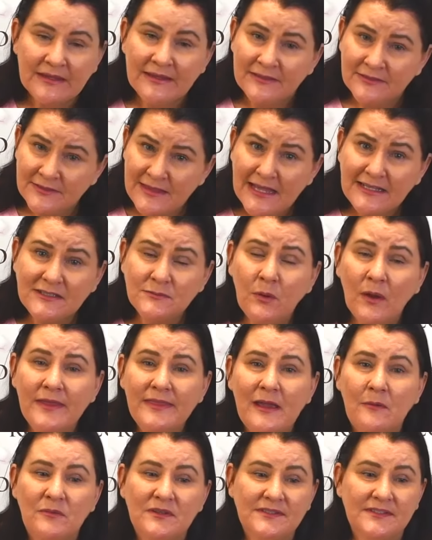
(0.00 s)
that's why
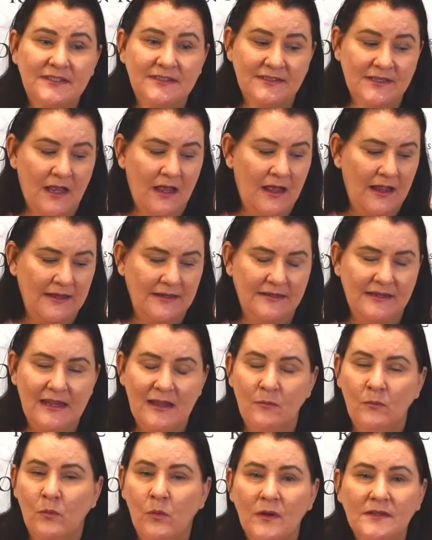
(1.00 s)
that was designed.
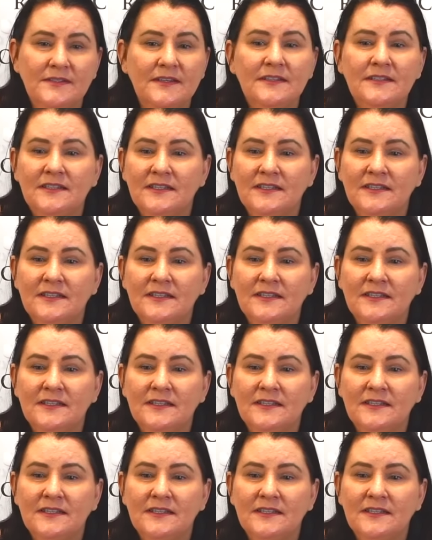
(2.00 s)
It wasn't